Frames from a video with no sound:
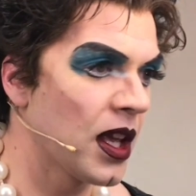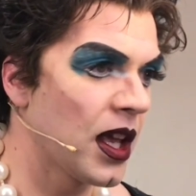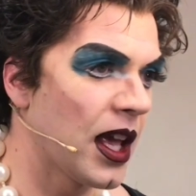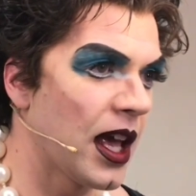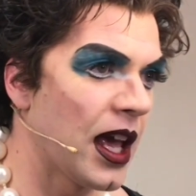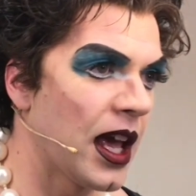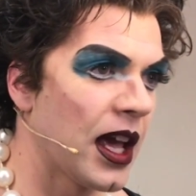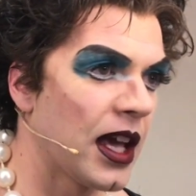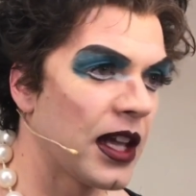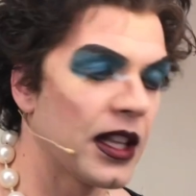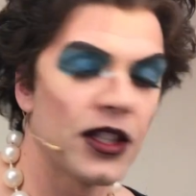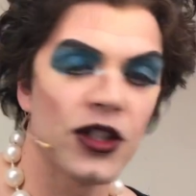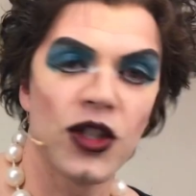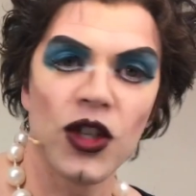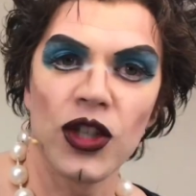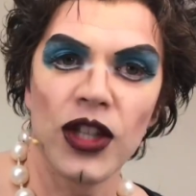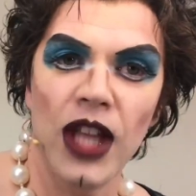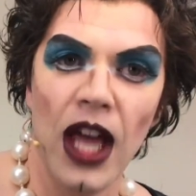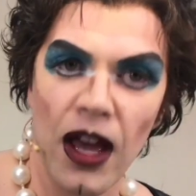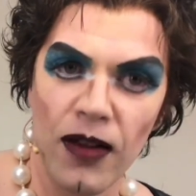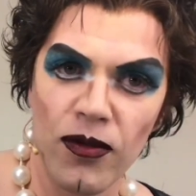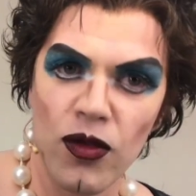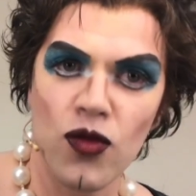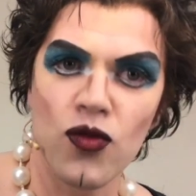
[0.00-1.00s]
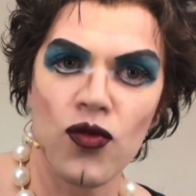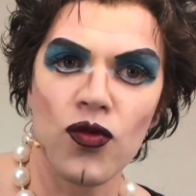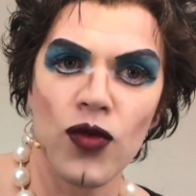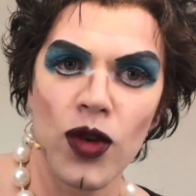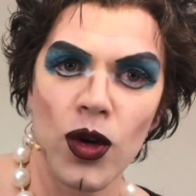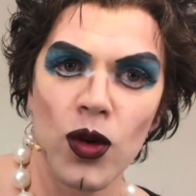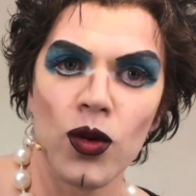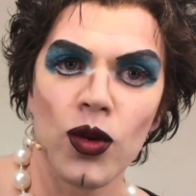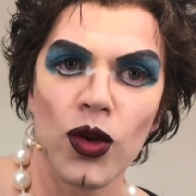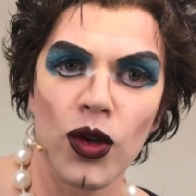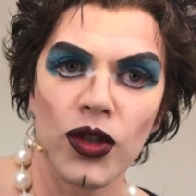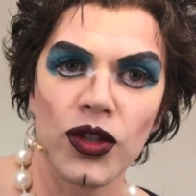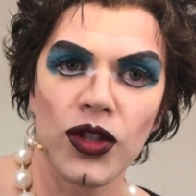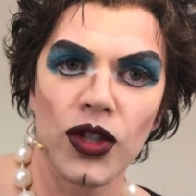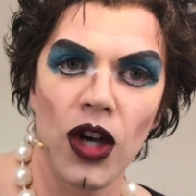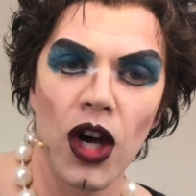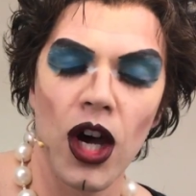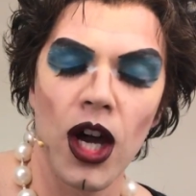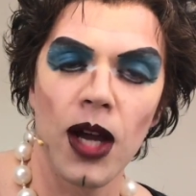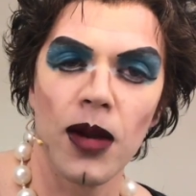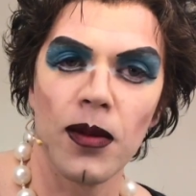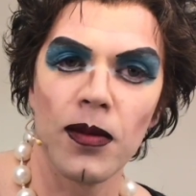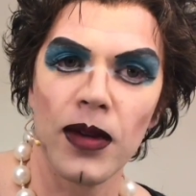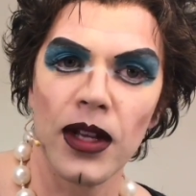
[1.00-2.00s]
and just have a real good
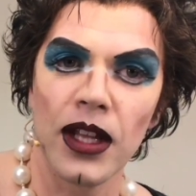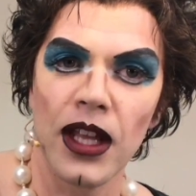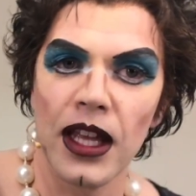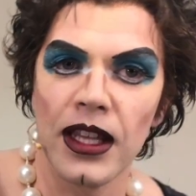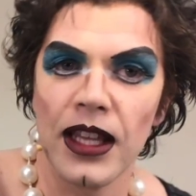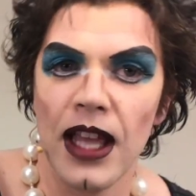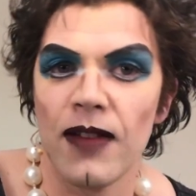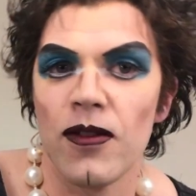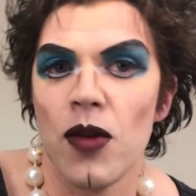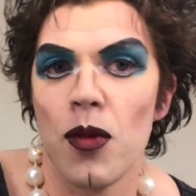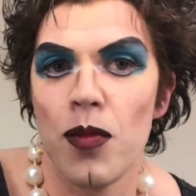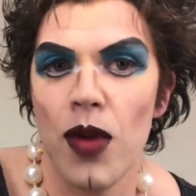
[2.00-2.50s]
time and have a